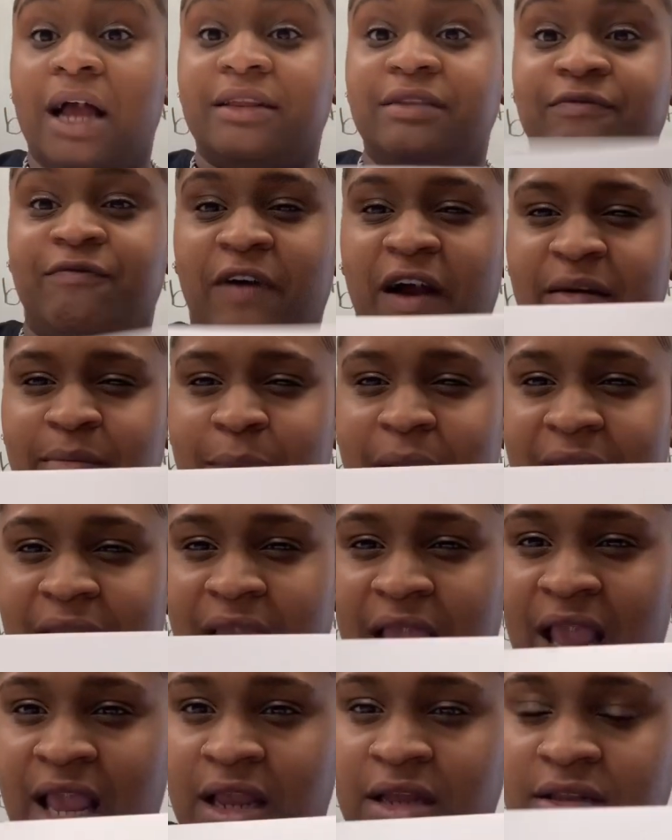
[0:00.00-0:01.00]
5 by
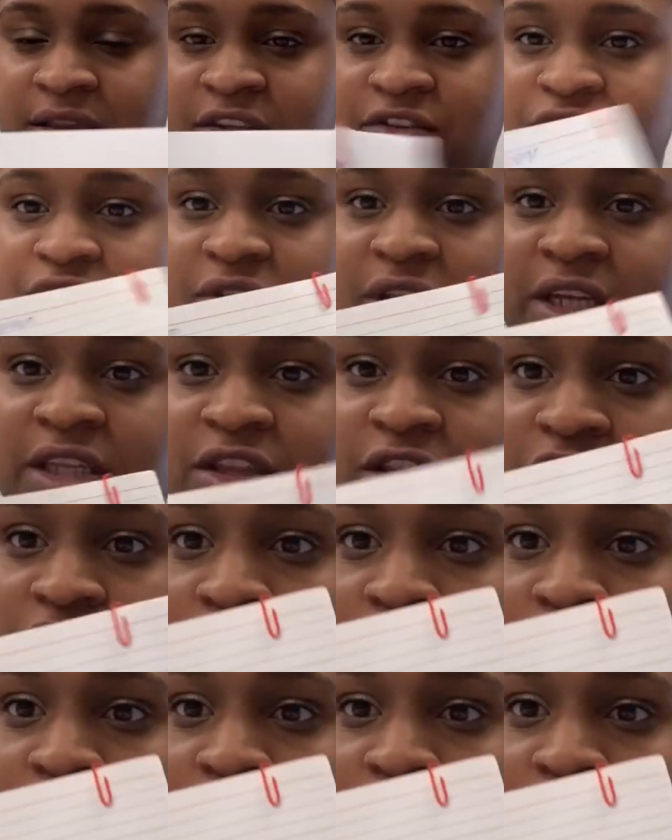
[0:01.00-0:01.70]
8. These are like the